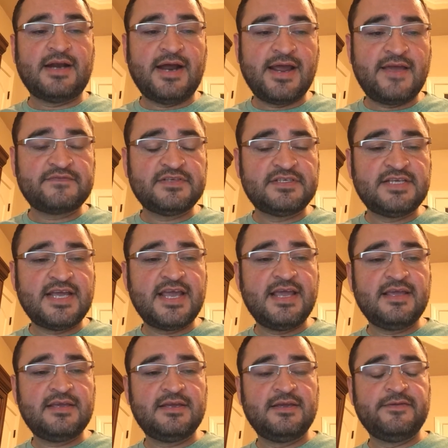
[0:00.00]
I have to
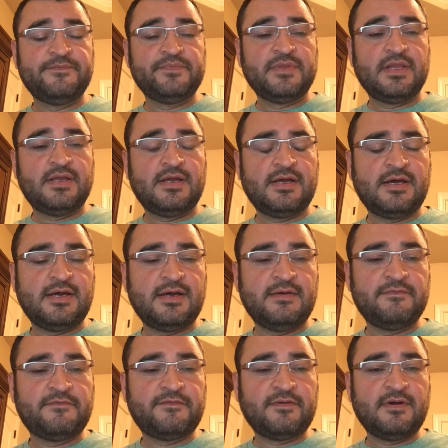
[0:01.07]
take
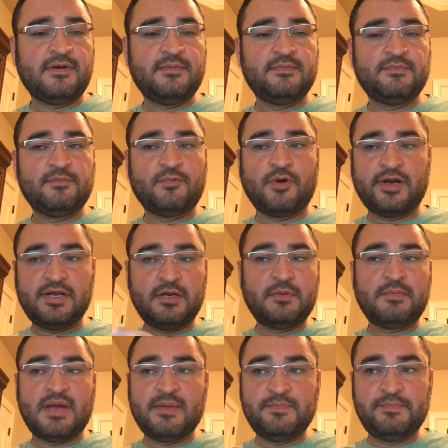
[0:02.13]
from working
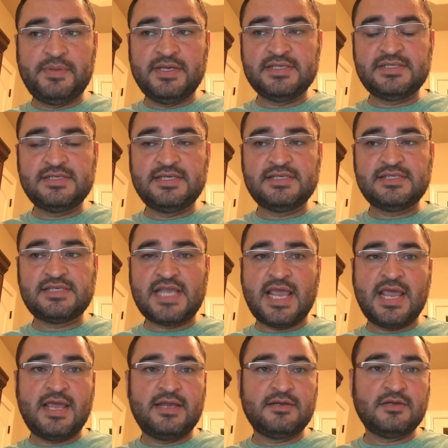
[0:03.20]
on my business
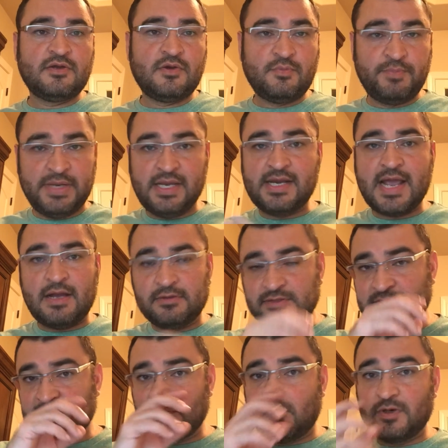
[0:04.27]
and being out and
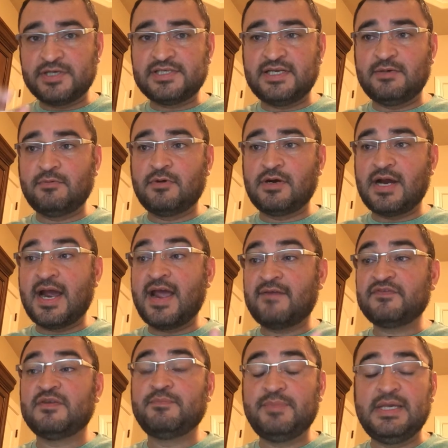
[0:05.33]
sourcing, where I
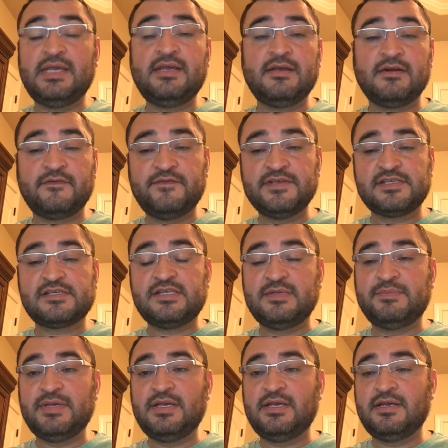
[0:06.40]
have to be here, physically
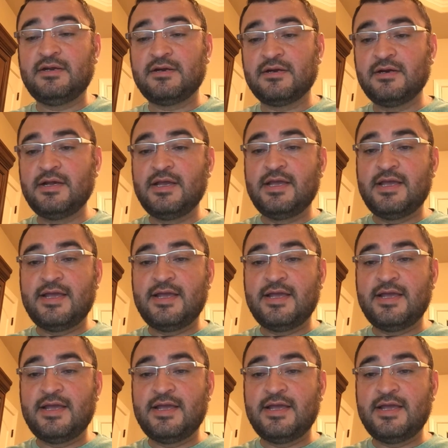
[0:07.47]
be here,